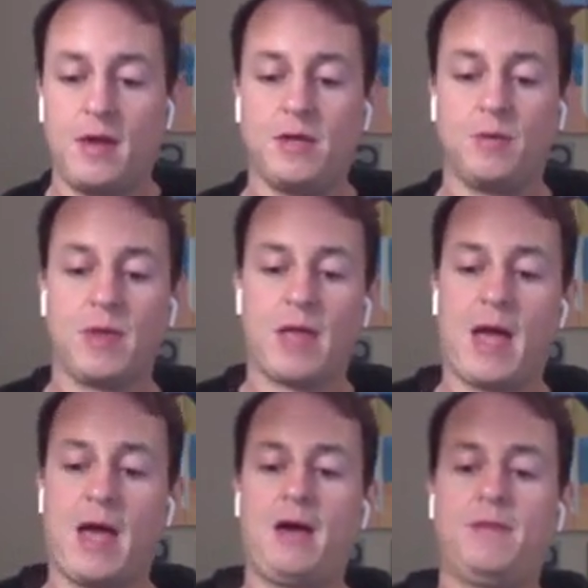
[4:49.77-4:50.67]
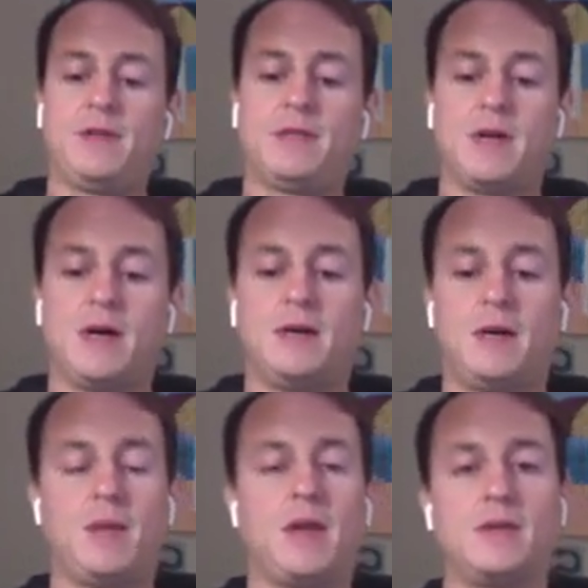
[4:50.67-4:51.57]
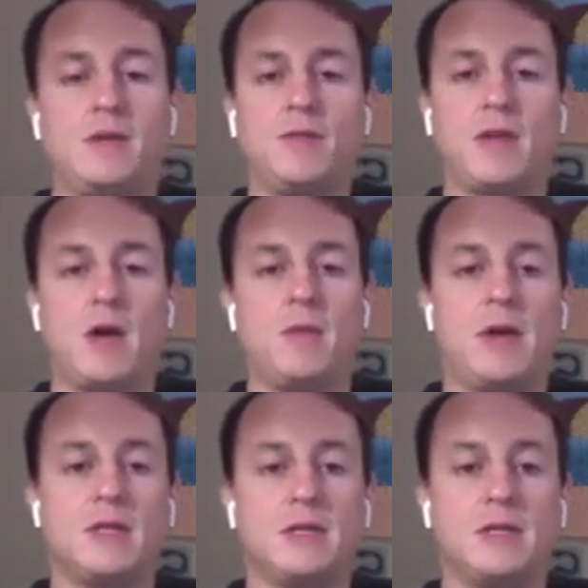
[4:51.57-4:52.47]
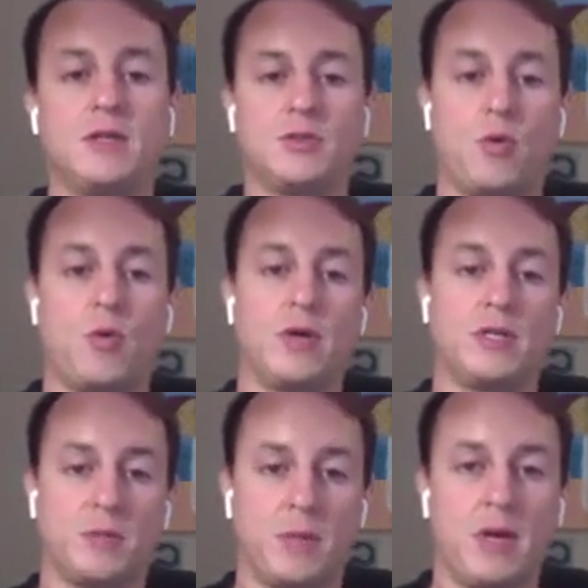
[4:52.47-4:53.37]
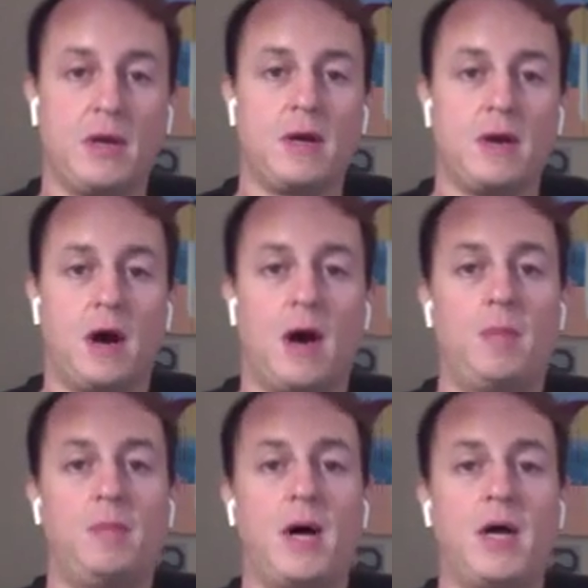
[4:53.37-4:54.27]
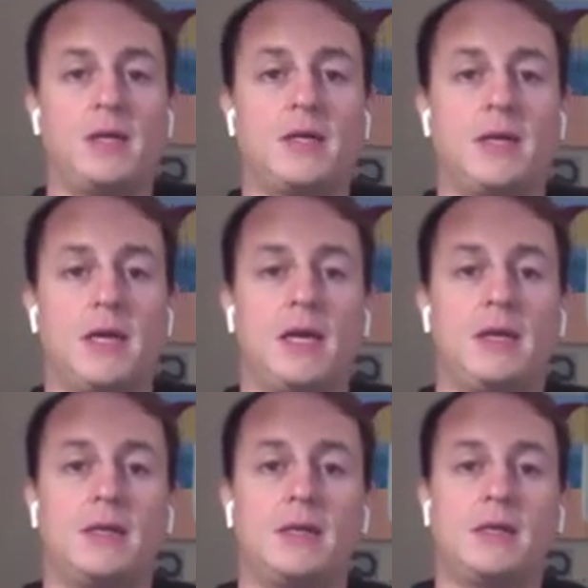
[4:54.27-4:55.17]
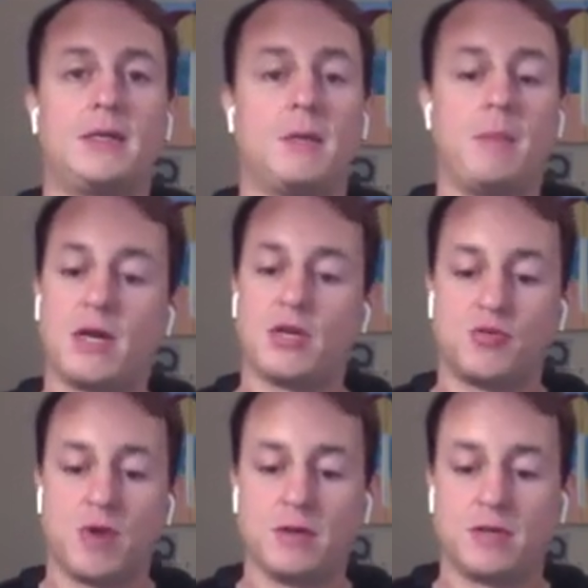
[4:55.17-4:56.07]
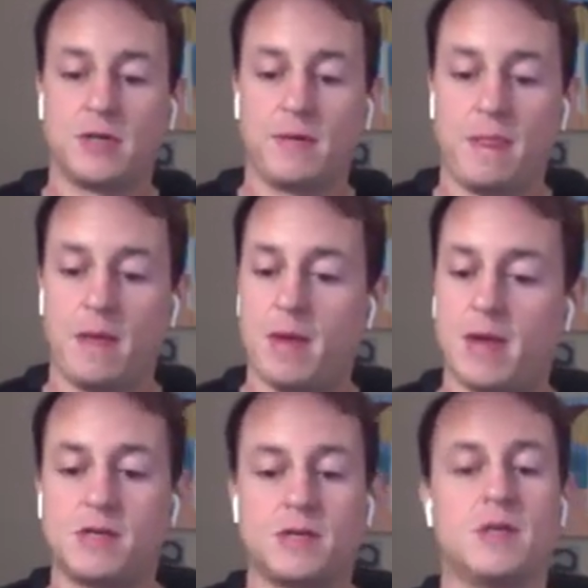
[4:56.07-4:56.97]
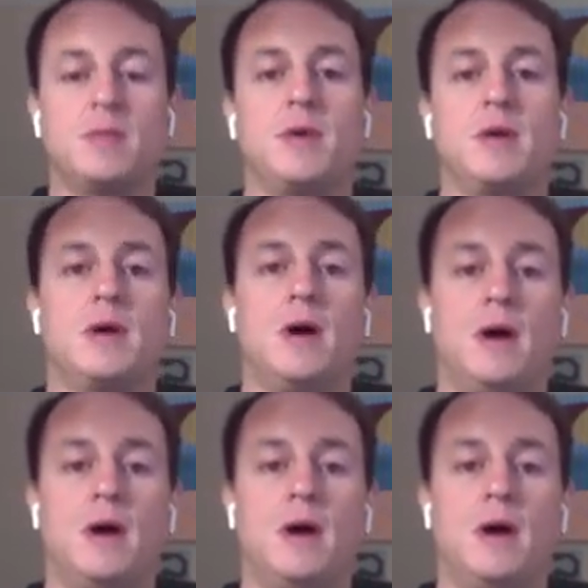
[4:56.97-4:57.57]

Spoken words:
you really have is, I mean, it's over the counter medicine. It's an oral histamine, but it makes you drowsy. It makes you sleepy.